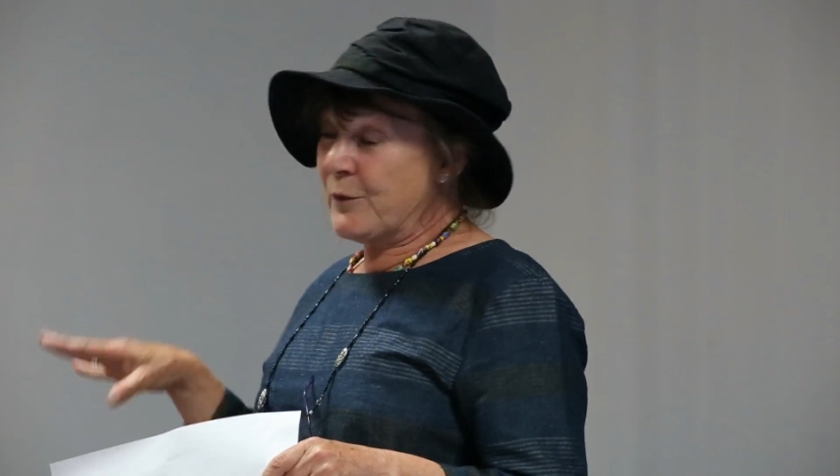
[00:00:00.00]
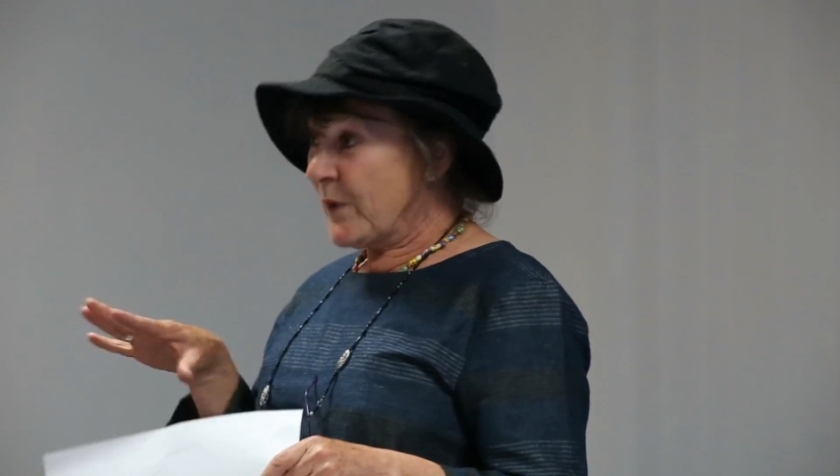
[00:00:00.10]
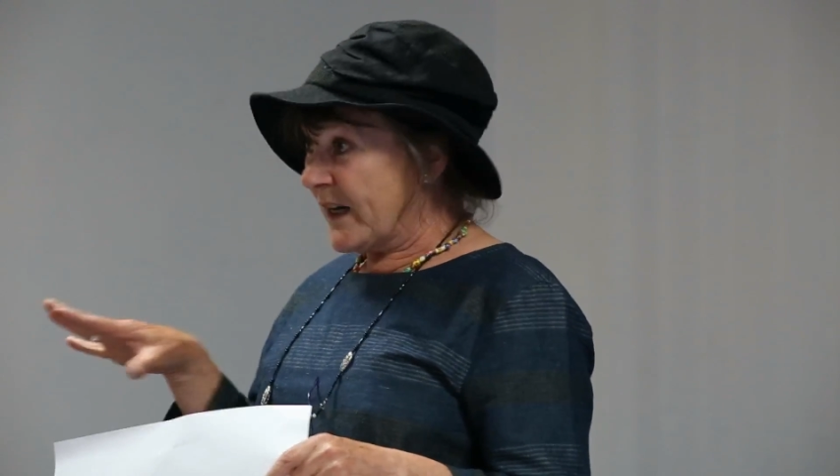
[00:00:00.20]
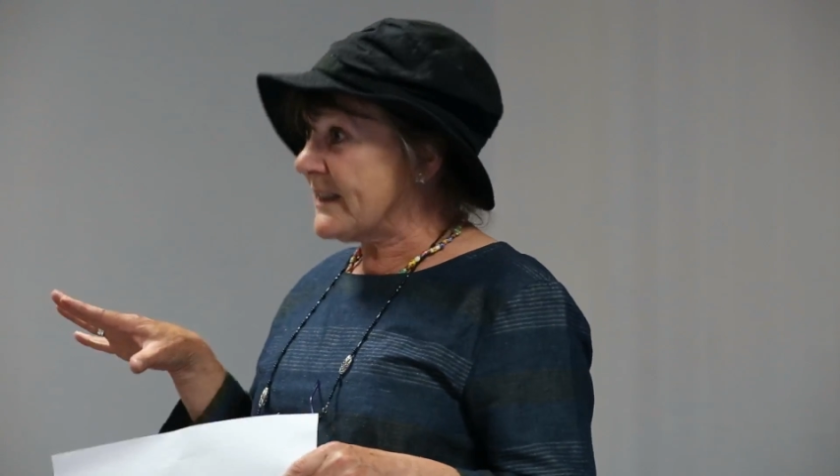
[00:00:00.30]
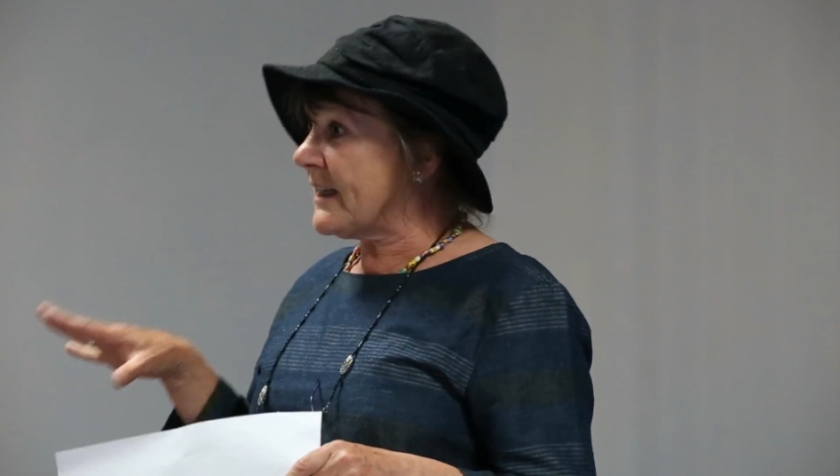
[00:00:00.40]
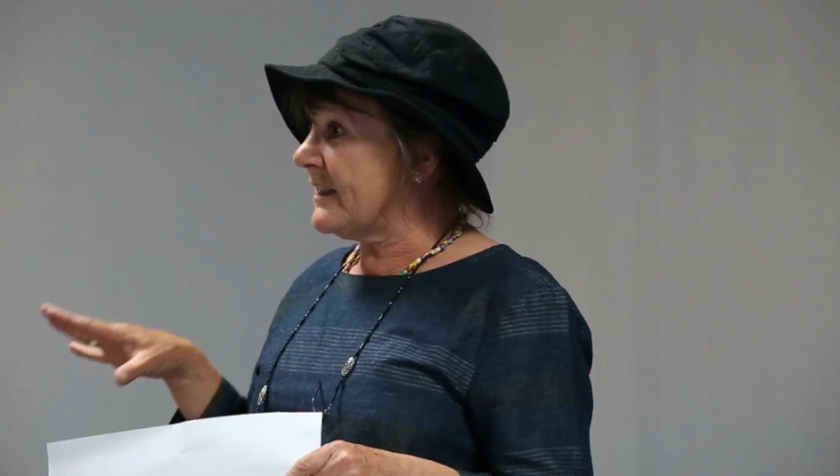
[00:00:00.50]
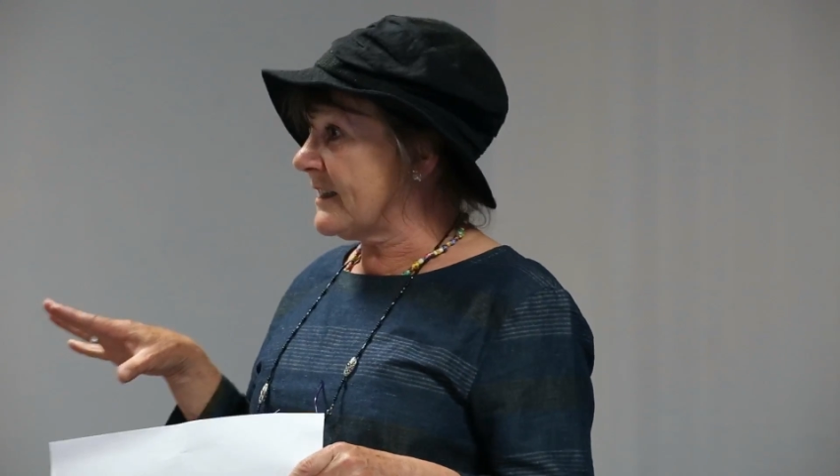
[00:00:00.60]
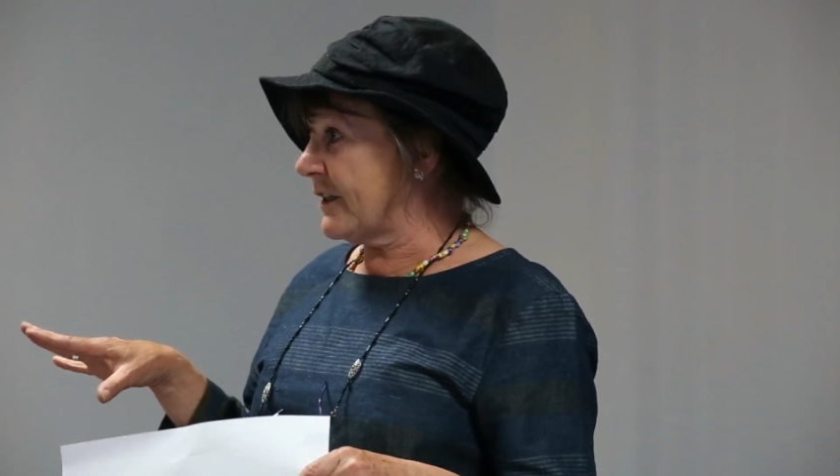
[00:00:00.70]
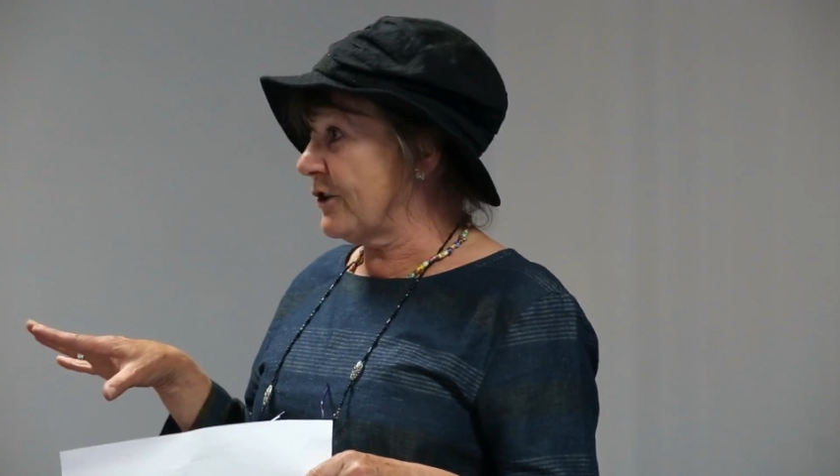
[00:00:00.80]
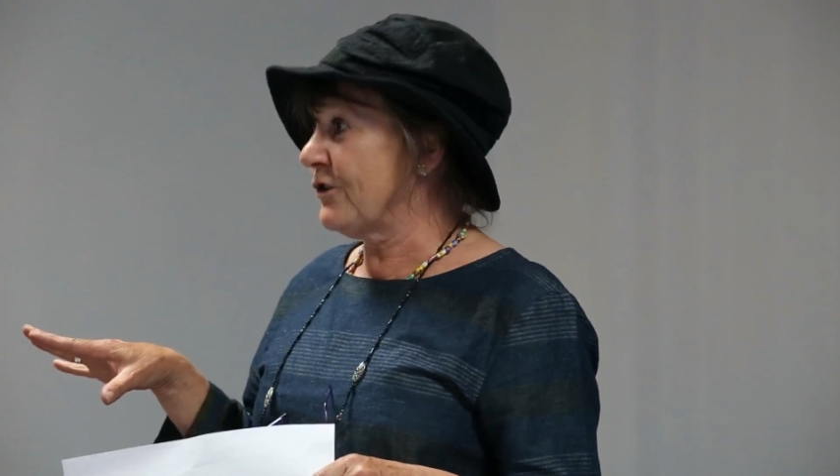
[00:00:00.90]
and when I say
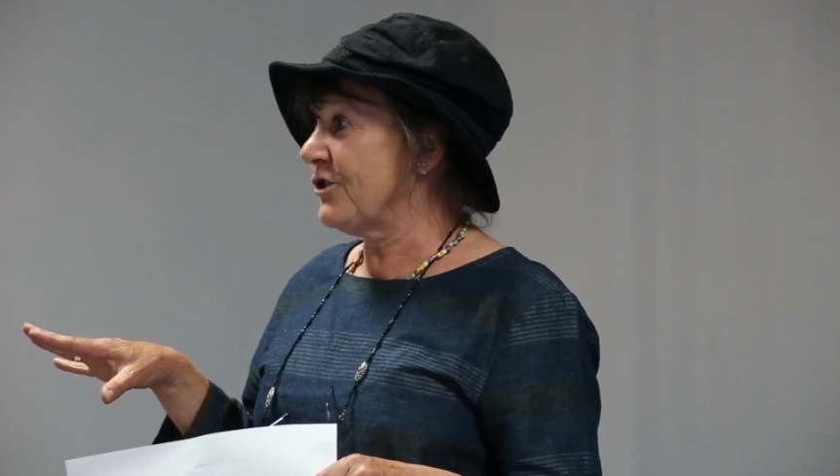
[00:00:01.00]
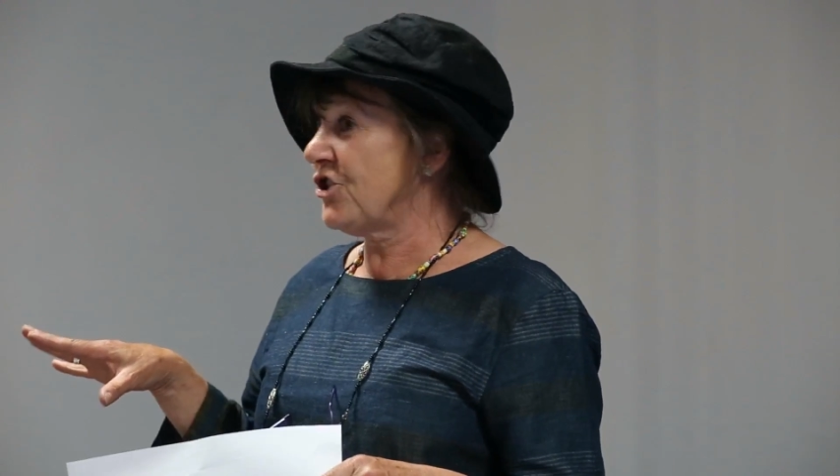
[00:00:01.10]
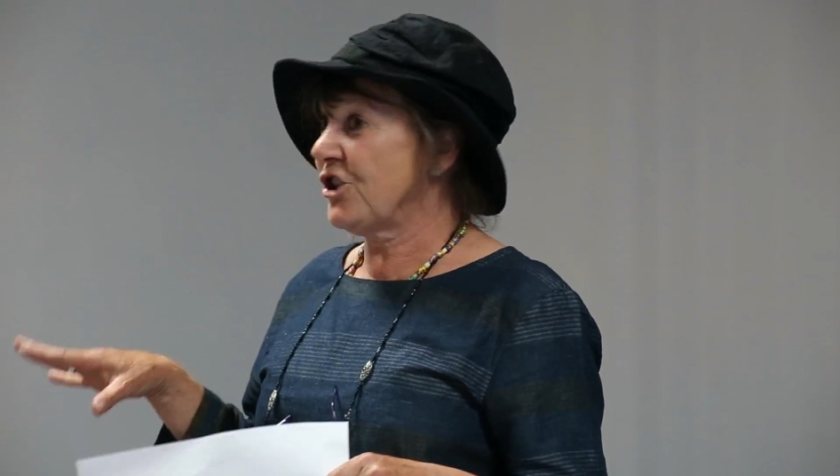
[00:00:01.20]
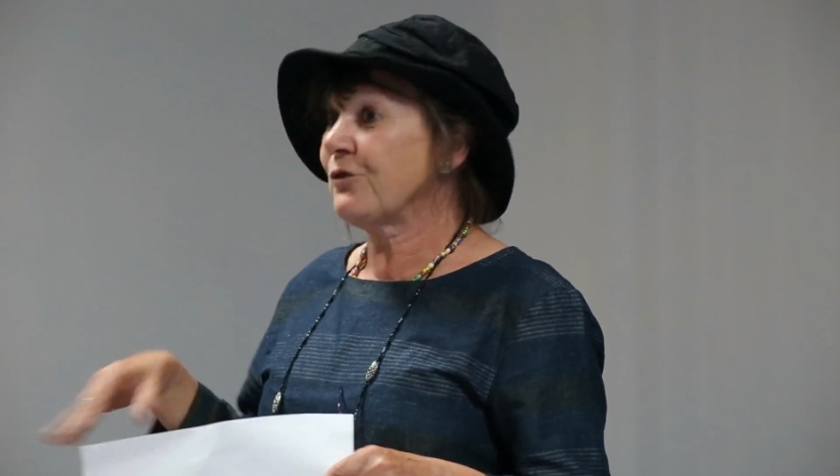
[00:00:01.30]
psychology,